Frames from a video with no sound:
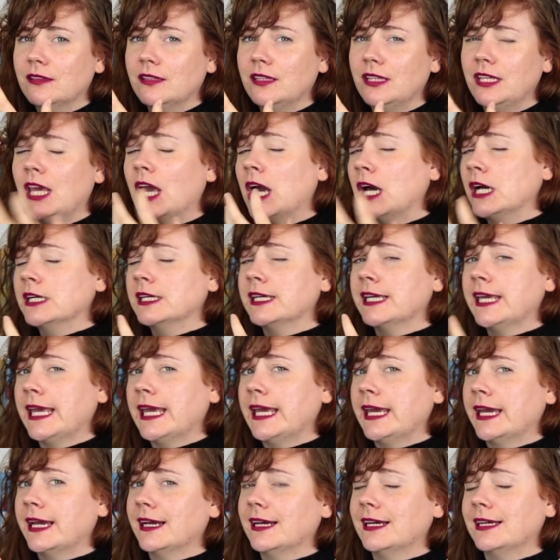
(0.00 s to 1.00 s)
young
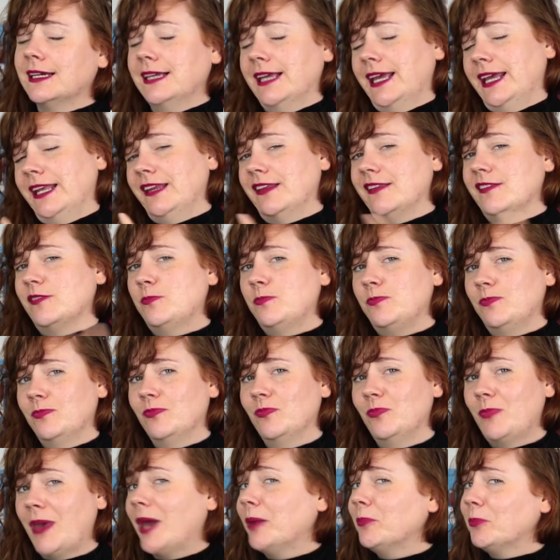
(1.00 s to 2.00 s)
king and his
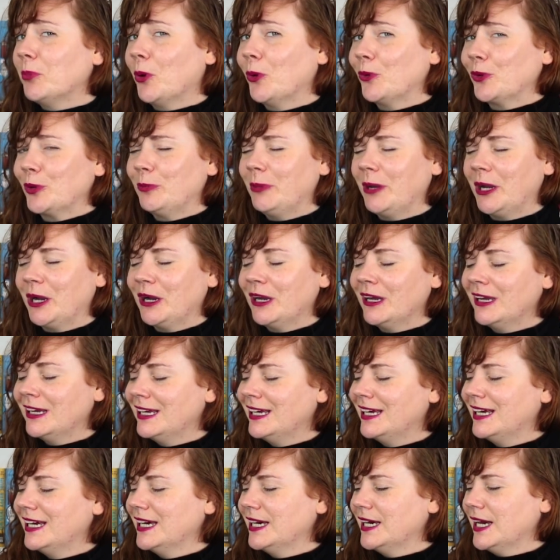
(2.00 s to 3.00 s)
pet polar bear.
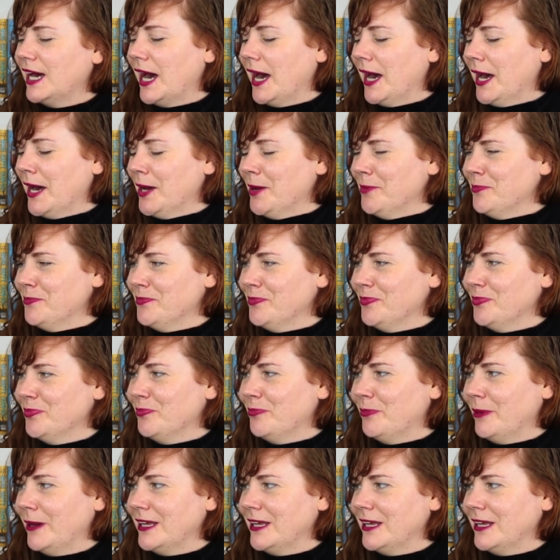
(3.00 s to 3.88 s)
Yeah,